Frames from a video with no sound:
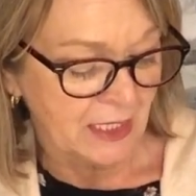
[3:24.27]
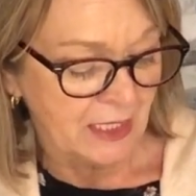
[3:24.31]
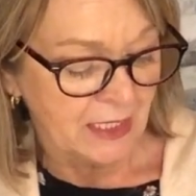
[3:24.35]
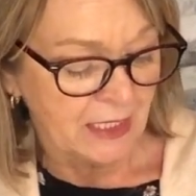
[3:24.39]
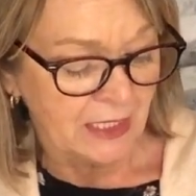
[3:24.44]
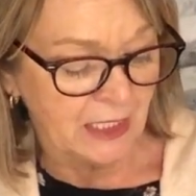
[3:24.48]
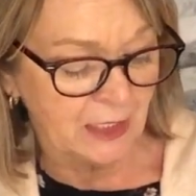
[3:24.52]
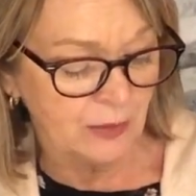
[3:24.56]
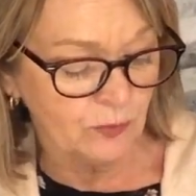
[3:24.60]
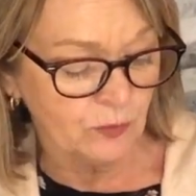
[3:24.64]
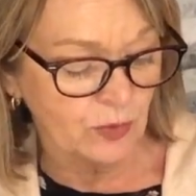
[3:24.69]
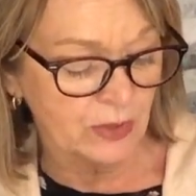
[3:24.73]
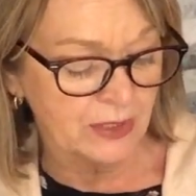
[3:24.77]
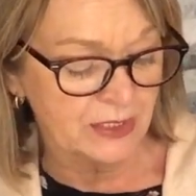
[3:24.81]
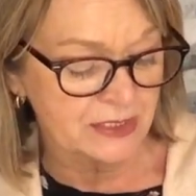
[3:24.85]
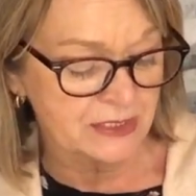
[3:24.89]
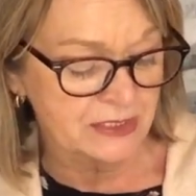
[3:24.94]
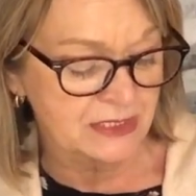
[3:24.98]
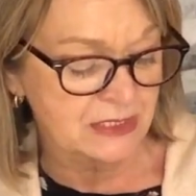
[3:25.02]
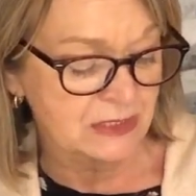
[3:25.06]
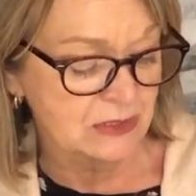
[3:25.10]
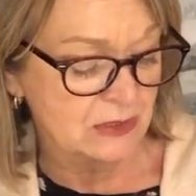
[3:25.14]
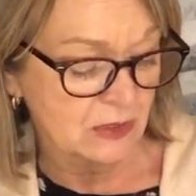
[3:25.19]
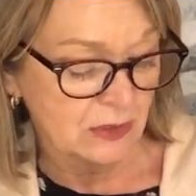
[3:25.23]
he
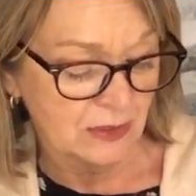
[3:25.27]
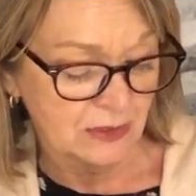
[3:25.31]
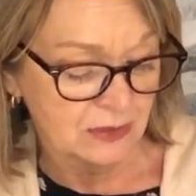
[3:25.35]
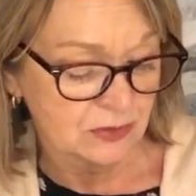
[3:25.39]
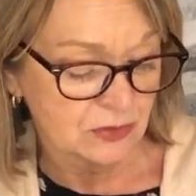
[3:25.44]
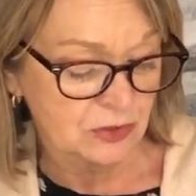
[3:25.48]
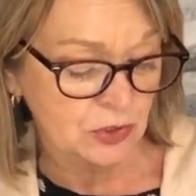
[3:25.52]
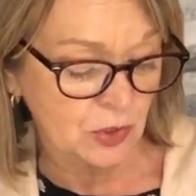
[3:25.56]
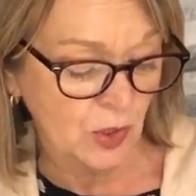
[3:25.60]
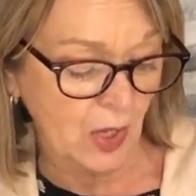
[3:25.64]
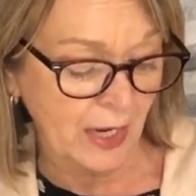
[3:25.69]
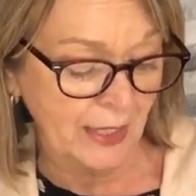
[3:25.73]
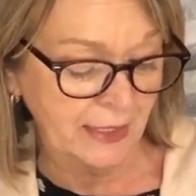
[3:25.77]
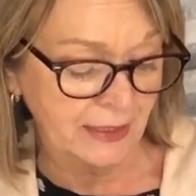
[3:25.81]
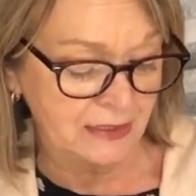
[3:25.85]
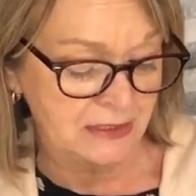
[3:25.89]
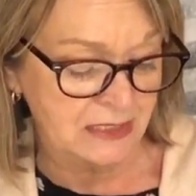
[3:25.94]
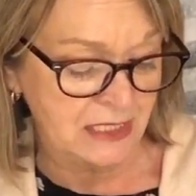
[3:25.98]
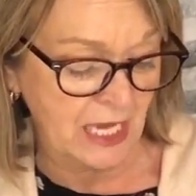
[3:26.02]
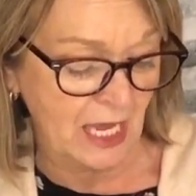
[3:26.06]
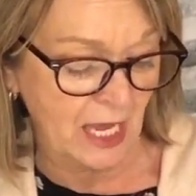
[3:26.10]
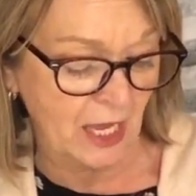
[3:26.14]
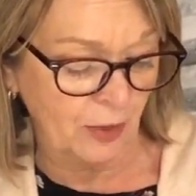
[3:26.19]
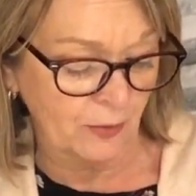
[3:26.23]
was trying
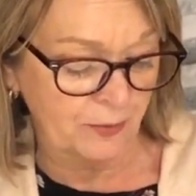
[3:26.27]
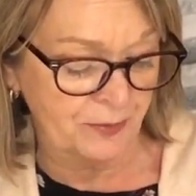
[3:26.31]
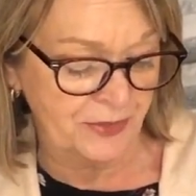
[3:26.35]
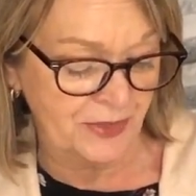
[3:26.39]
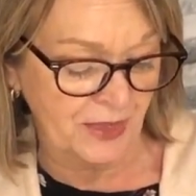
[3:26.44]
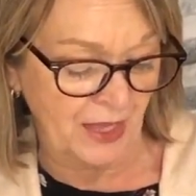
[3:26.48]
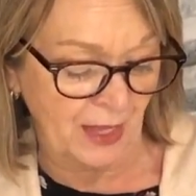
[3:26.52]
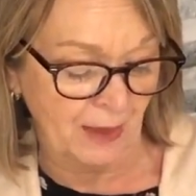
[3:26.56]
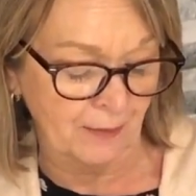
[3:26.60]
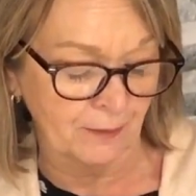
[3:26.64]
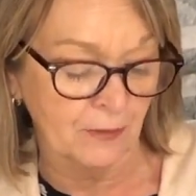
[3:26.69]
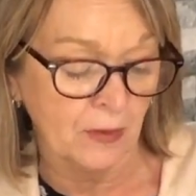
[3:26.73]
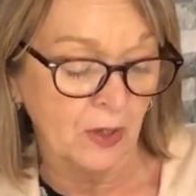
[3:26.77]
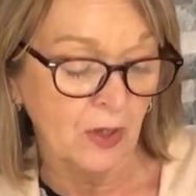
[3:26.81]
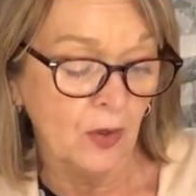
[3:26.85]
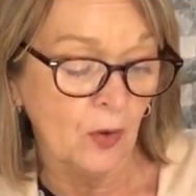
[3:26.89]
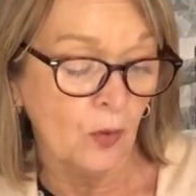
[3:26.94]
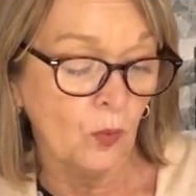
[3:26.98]
to help them